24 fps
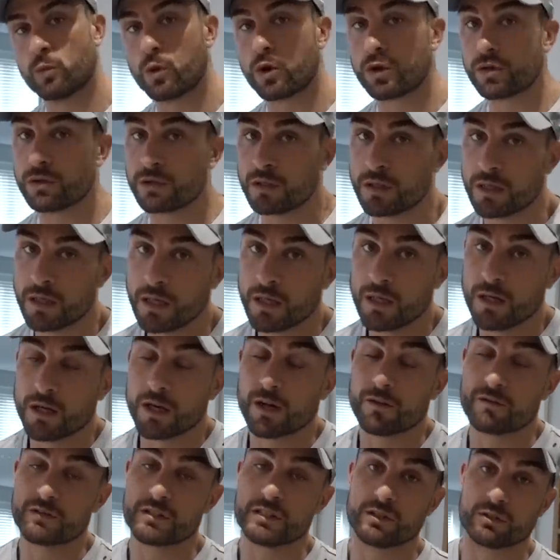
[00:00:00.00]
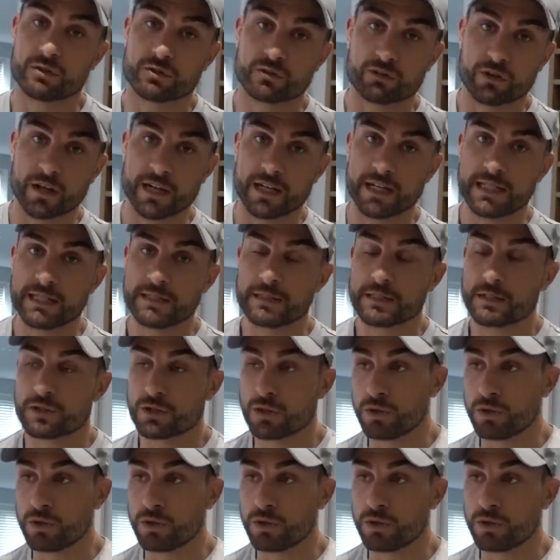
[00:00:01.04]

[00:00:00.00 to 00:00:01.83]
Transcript: One, obviously not training.